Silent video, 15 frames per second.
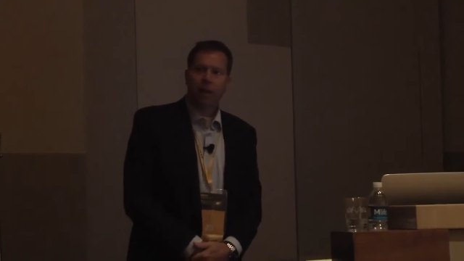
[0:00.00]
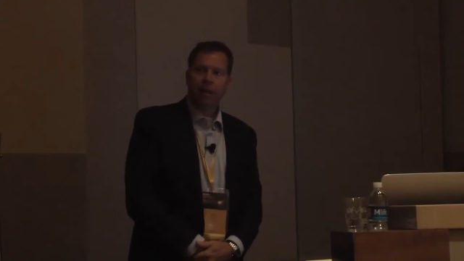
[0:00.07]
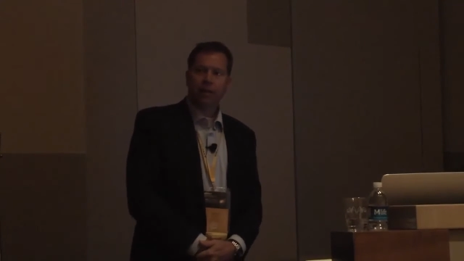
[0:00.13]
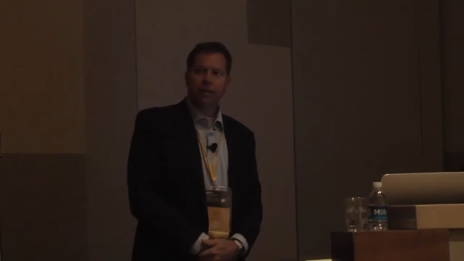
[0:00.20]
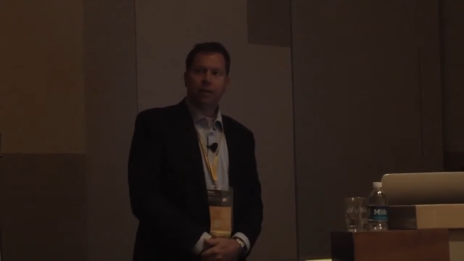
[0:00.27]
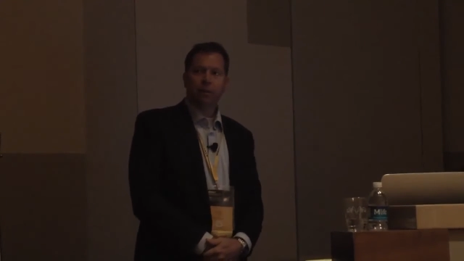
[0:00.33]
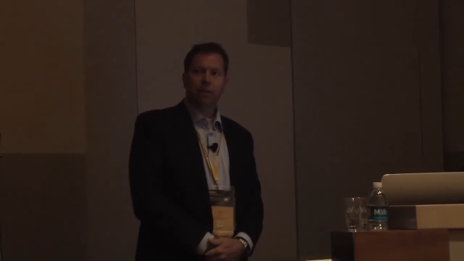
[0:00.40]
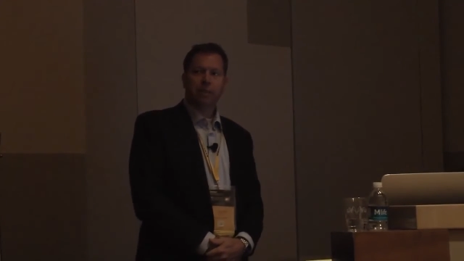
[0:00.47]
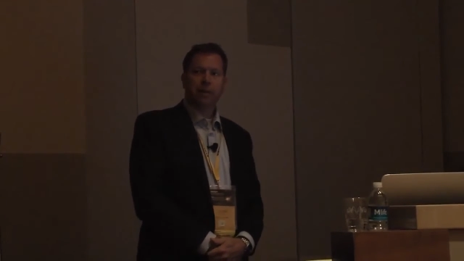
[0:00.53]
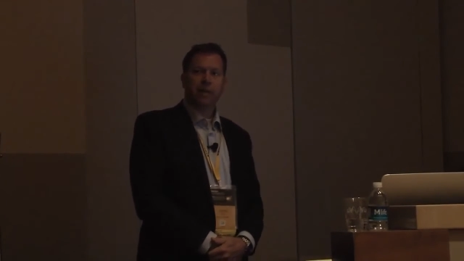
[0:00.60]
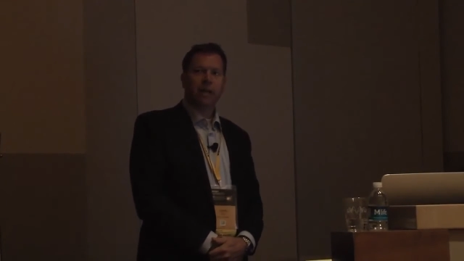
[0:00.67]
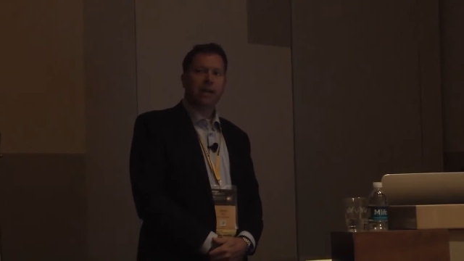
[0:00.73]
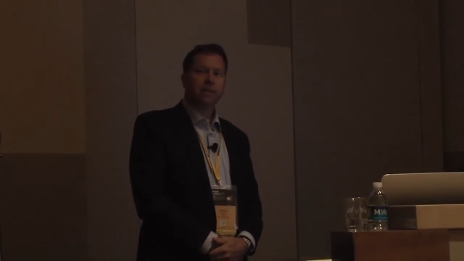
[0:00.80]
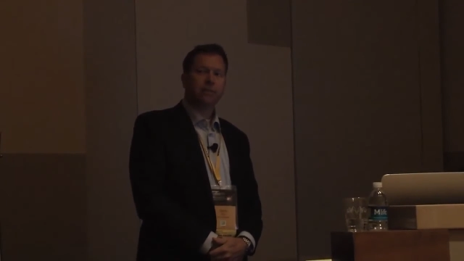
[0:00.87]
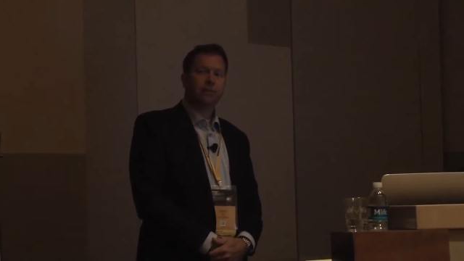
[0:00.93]
And so it's
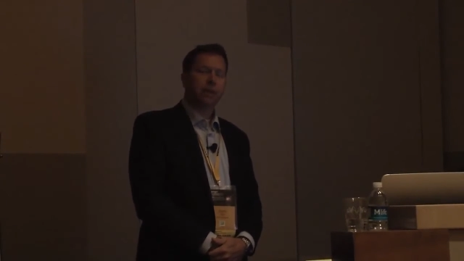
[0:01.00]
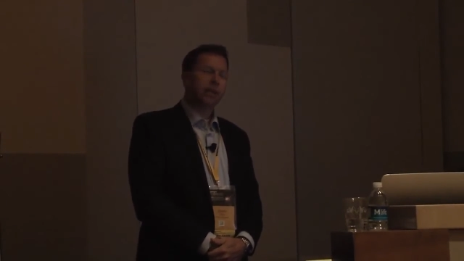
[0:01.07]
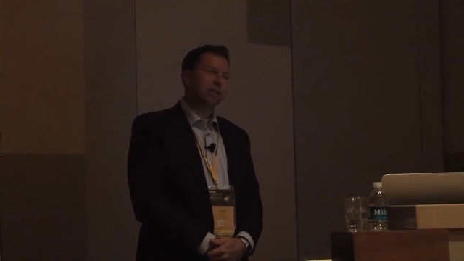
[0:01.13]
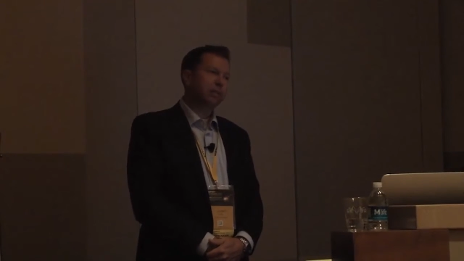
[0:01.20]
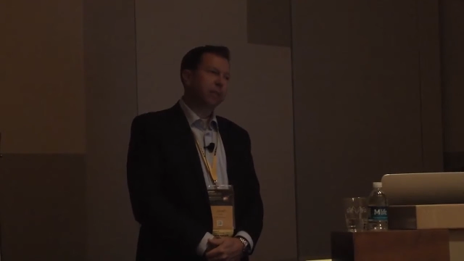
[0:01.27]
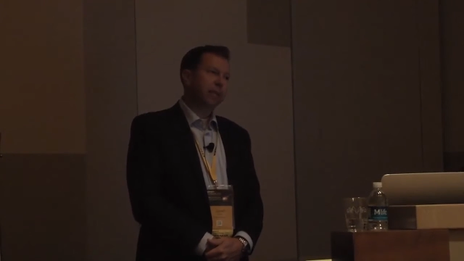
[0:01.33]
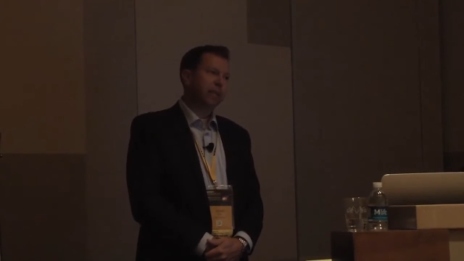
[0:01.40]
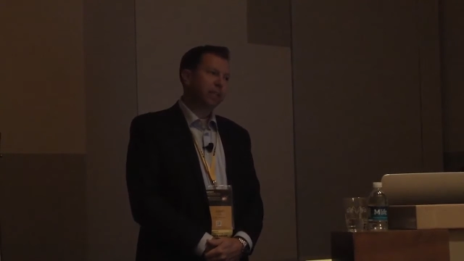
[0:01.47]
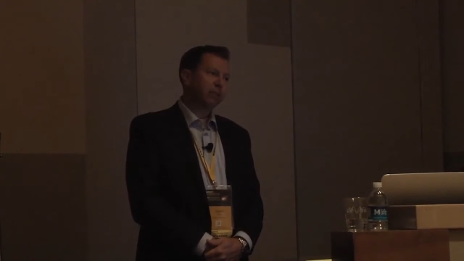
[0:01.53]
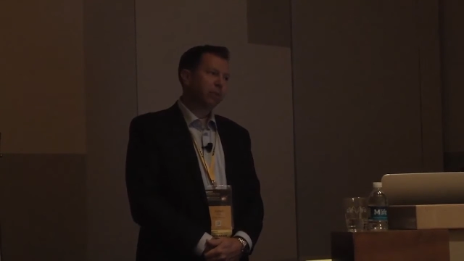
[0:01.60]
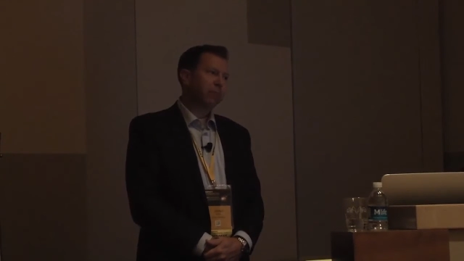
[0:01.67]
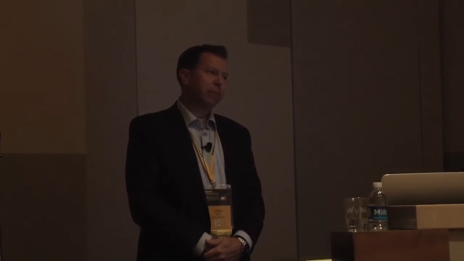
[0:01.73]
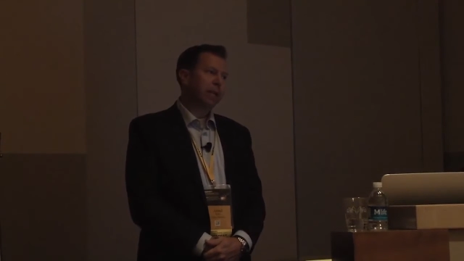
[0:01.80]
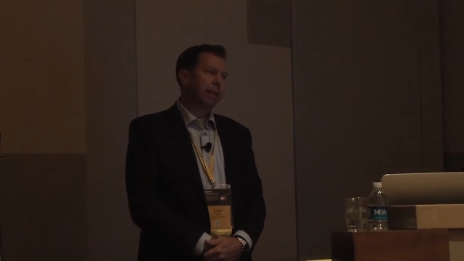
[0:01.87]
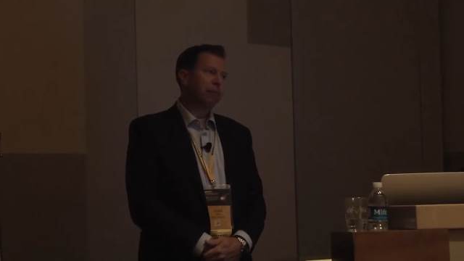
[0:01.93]
been nice for us
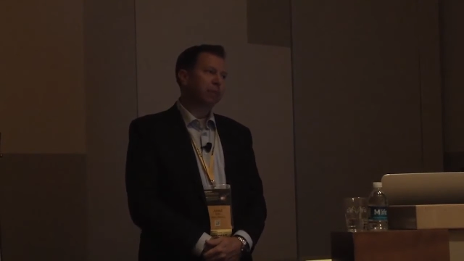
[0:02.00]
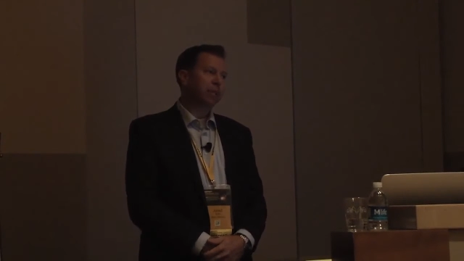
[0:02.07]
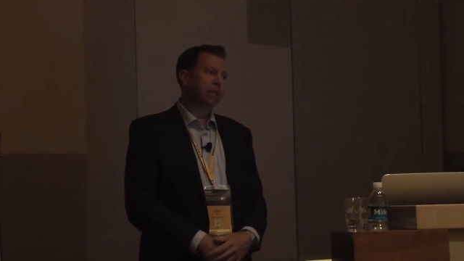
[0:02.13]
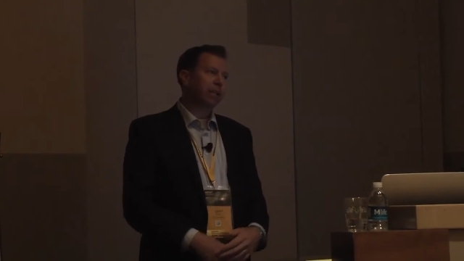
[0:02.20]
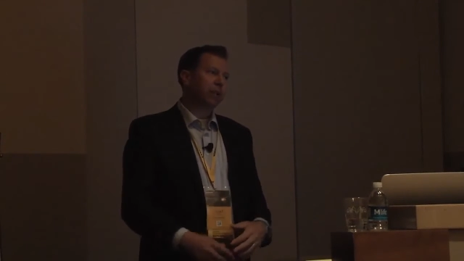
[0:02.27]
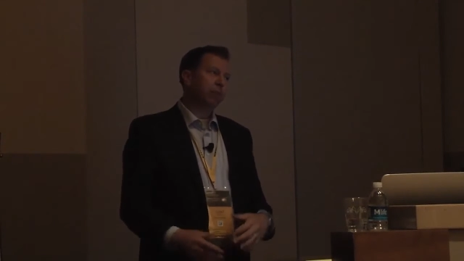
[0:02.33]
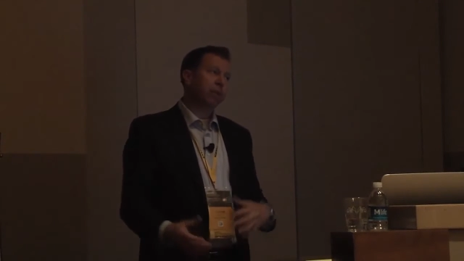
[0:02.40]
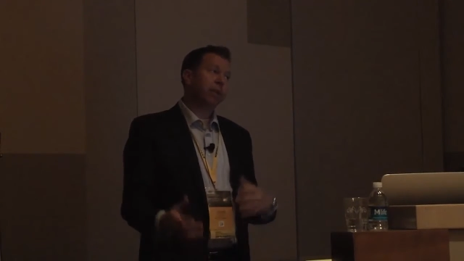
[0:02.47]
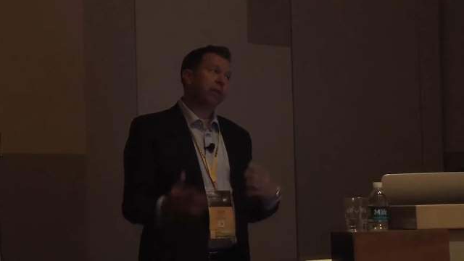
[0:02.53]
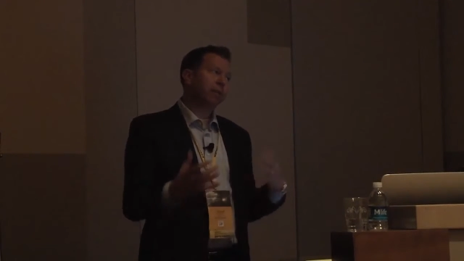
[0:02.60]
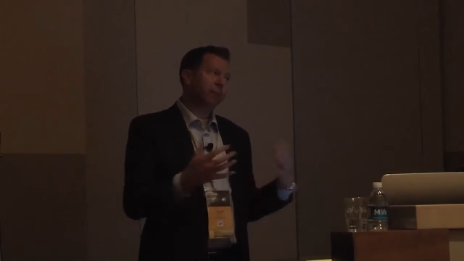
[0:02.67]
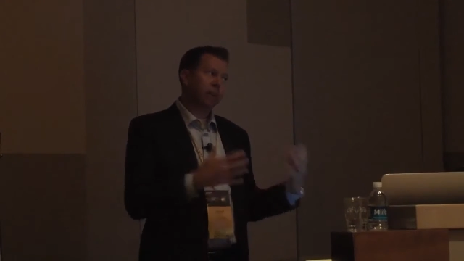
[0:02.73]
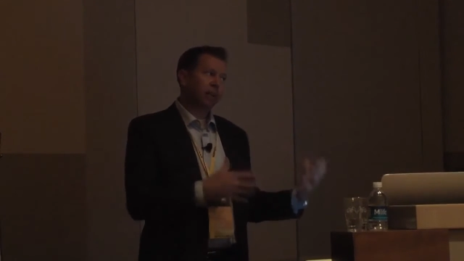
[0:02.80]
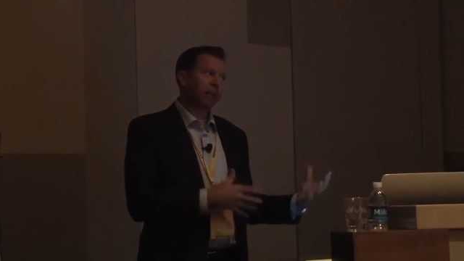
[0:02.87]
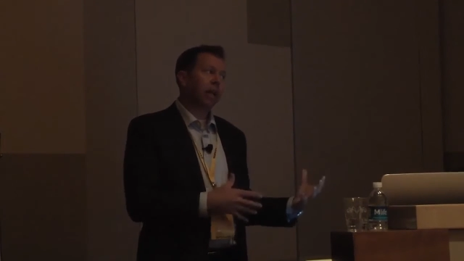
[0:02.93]
because we've been able to get rid
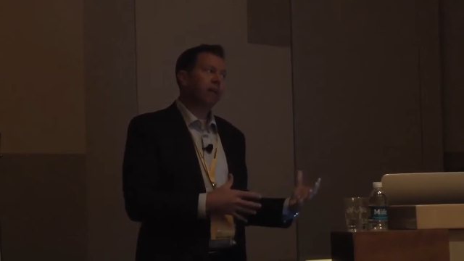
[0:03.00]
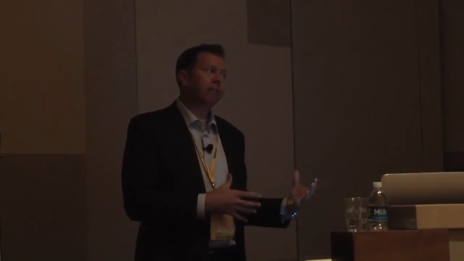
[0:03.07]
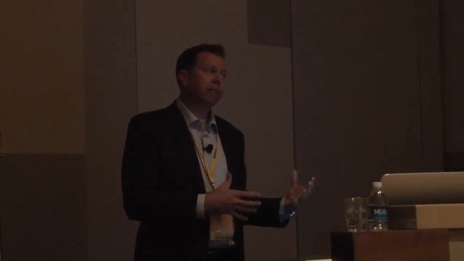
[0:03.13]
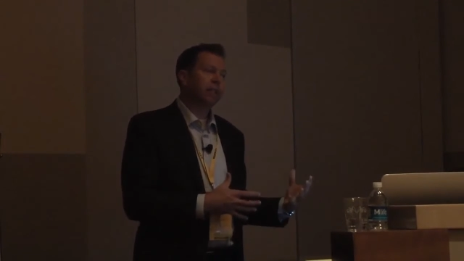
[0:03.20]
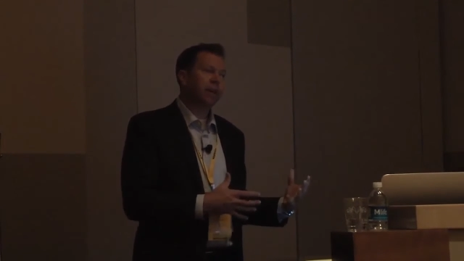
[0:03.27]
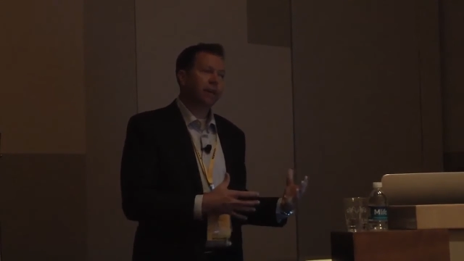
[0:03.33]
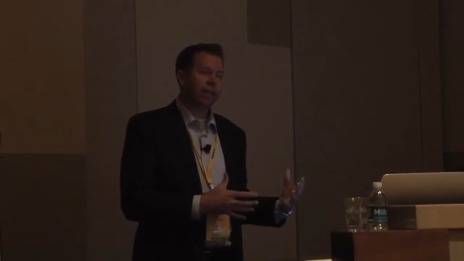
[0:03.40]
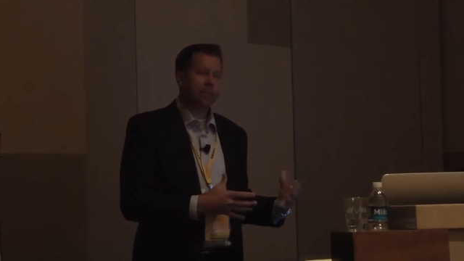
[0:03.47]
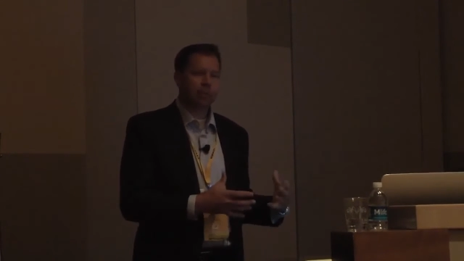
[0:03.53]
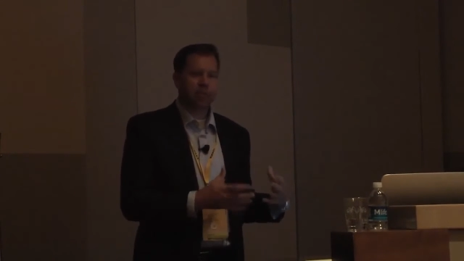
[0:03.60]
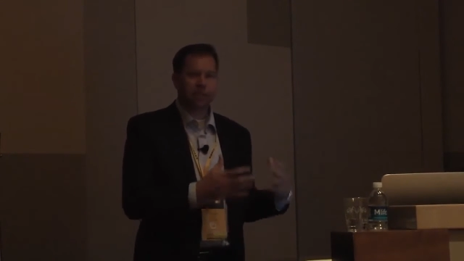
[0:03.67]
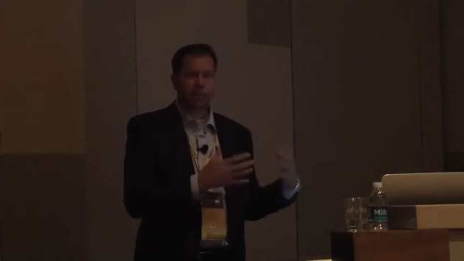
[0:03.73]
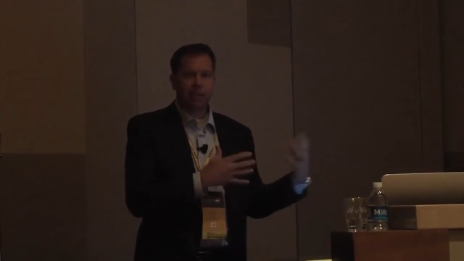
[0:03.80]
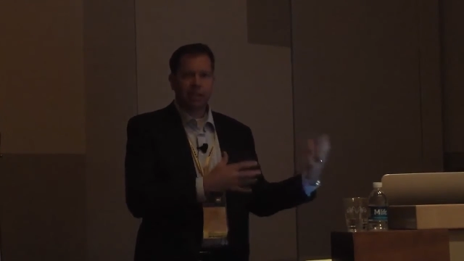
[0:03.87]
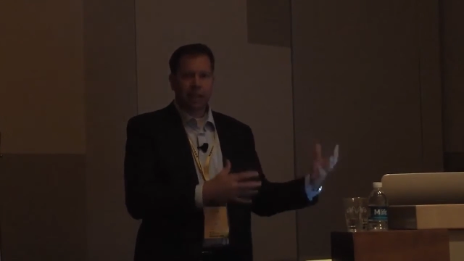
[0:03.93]
of, on a lot of the
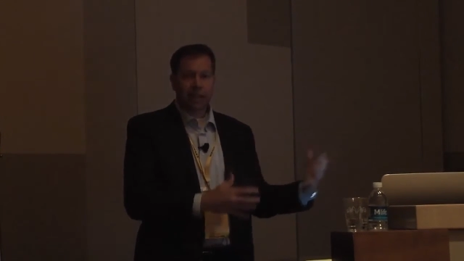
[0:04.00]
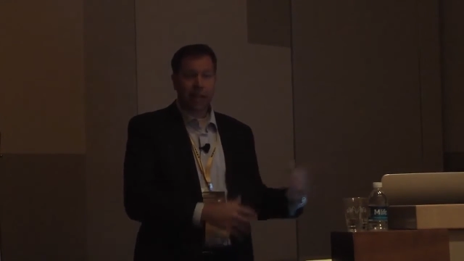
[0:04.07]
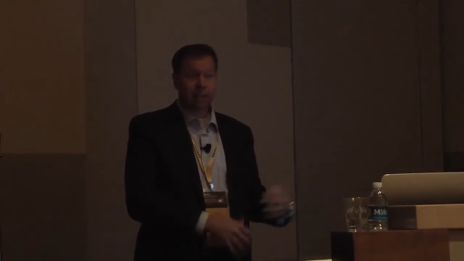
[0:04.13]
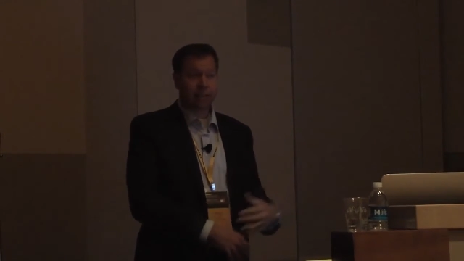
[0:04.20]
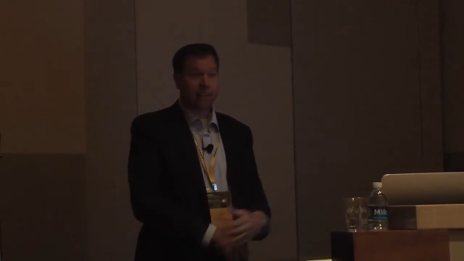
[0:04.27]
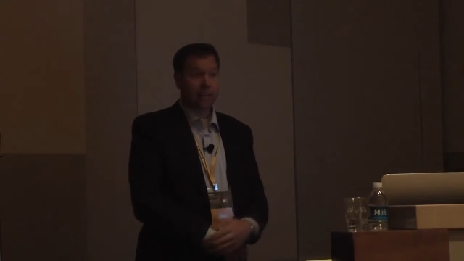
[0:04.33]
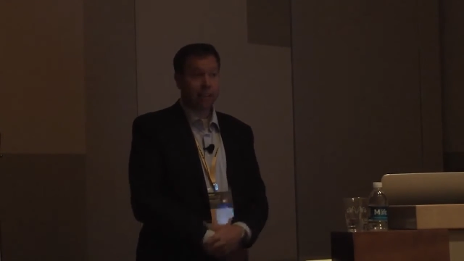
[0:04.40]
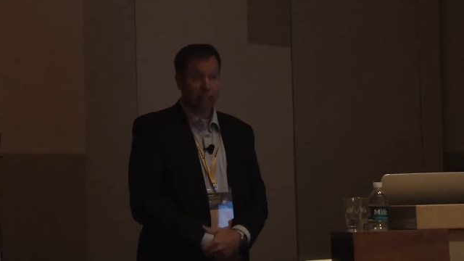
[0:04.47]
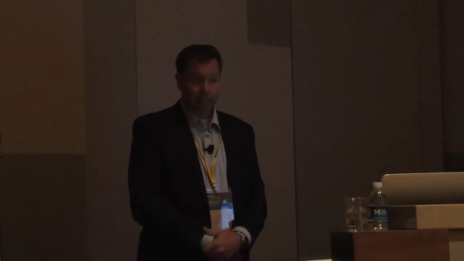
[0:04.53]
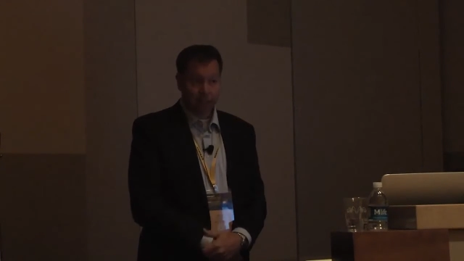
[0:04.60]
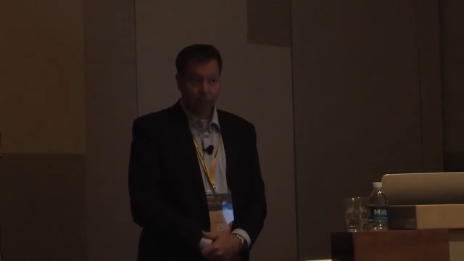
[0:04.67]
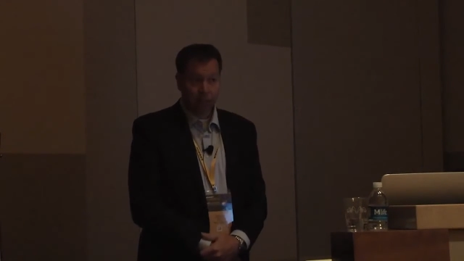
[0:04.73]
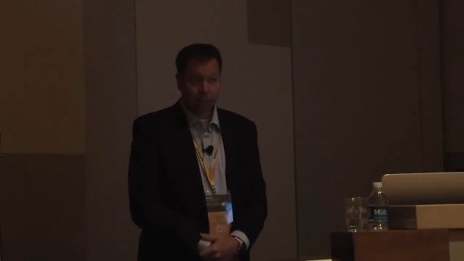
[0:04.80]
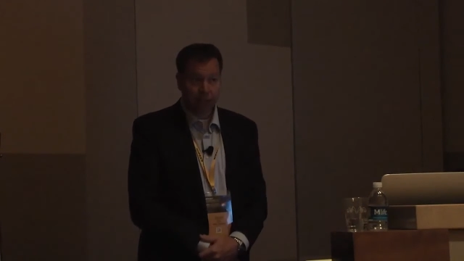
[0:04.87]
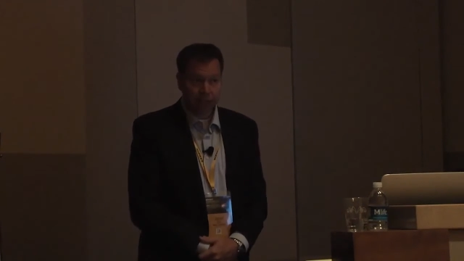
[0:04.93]
documents, that second
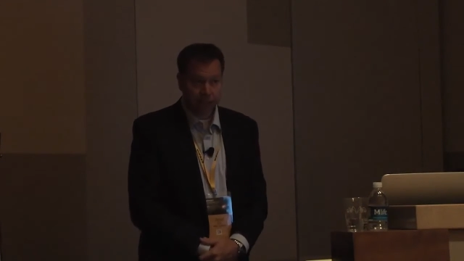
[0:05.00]
level of